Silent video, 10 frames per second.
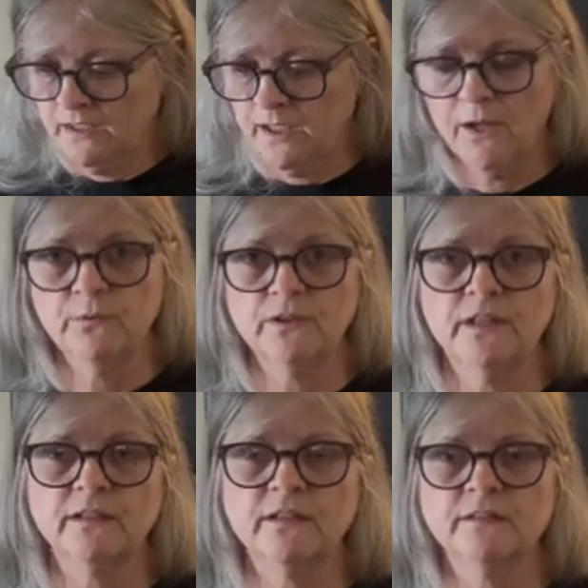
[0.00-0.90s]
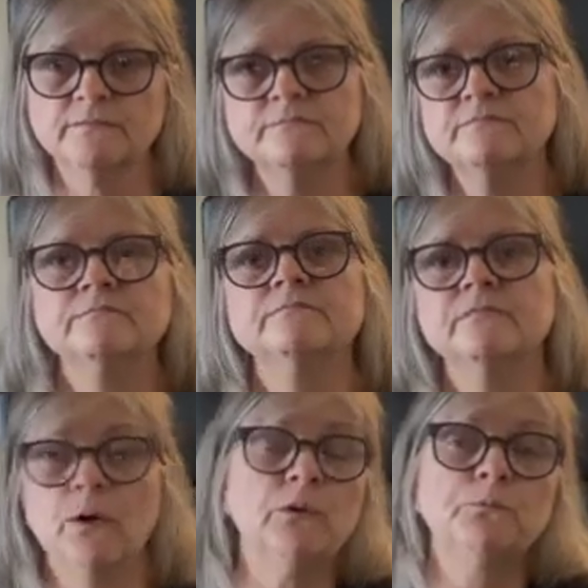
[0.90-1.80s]
I would
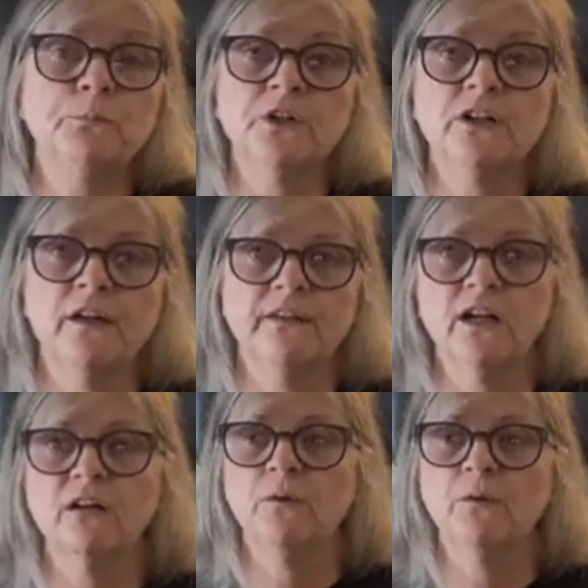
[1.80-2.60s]
put it on there.